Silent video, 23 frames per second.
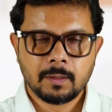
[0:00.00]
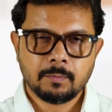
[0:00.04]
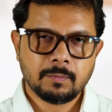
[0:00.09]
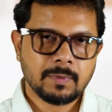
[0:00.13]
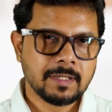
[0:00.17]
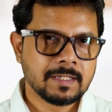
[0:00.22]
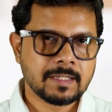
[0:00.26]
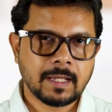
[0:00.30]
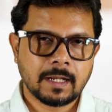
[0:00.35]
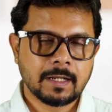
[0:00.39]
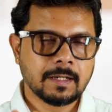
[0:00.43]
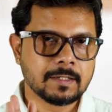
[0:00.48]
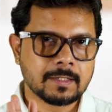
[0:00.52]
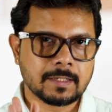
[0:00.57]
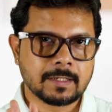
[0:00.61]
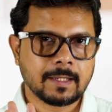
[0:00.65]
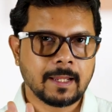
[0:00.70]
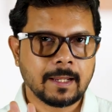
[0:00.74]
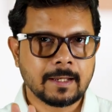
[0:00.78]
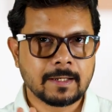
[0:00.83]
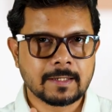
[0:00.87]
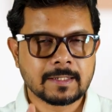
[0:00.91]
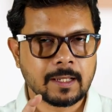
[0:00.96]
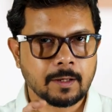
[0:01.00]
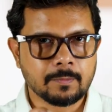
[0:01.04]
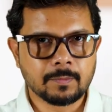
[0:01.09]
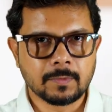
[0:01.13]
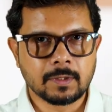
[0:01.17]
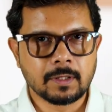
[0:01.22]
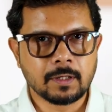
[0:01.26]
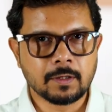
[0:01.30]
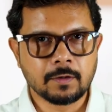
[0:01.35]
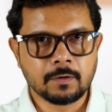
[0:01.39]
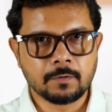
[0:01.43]
Please understand
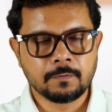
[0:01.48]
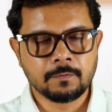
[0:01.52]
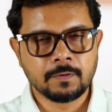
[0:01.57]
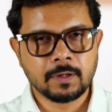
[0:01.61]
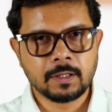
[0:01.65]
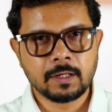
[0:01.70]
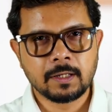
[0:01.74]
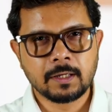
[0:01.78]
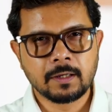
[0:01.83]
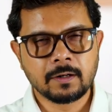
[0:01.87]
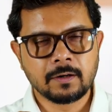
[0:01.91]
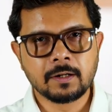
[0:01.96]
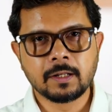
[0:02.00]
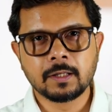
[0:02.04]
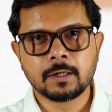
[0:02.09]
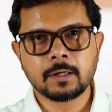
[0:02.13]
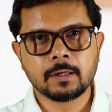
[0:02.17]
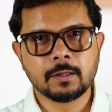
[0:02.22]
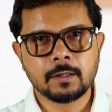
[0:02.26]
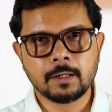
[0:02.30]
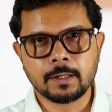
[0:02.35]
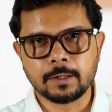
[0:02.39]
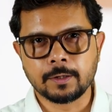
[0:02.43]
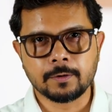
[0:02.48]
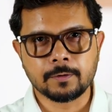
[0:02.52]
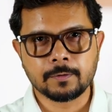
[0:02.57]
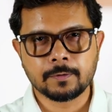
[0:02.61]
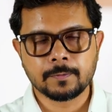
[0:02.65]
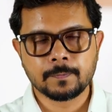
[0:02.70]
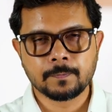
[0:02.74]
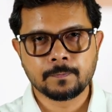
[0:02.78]
something very critical here.